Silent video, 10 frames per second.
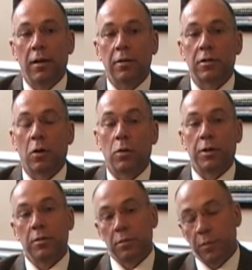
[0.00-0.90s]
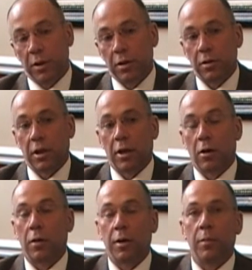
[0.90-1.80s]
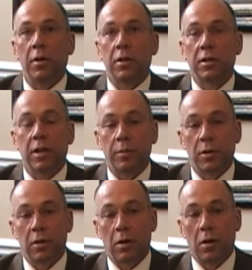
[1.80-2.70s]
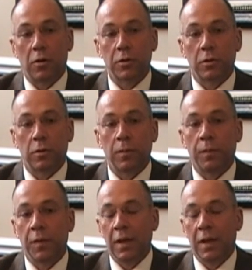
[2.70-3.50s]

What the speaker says: solely because I had already been accepted to law school.